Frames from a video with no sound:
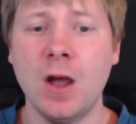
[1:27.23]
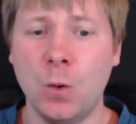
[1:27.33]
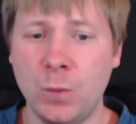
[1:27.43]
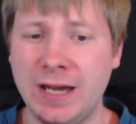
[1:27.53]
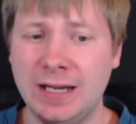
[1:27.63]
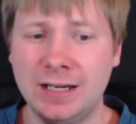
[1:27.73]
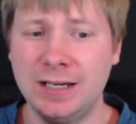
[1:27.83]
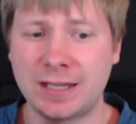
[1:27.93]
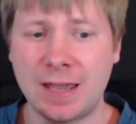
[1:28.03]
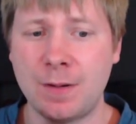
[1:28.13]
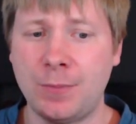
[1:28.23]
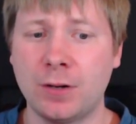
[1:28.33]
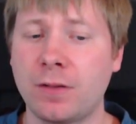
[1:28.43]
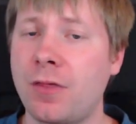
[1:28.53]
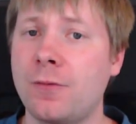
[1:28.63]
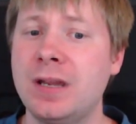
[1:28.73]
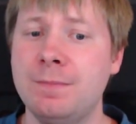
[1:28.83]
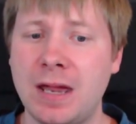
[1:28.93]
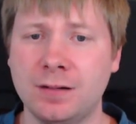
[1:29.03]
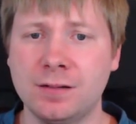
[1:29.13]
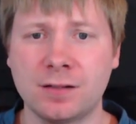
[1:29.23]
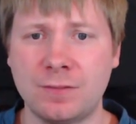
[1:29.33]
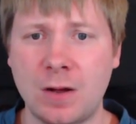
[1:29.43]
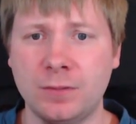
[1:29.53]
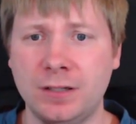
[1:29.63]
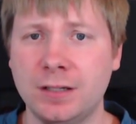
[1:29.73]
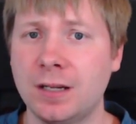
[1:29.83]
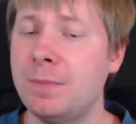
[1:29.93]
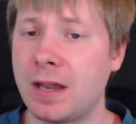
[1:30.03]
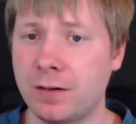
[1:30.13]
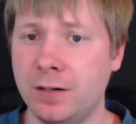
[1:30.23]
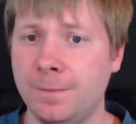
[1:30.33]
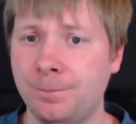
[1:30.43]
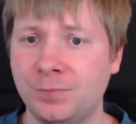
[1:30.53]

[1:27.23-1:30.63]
Weedle came upon 3 men surrounding a beggar.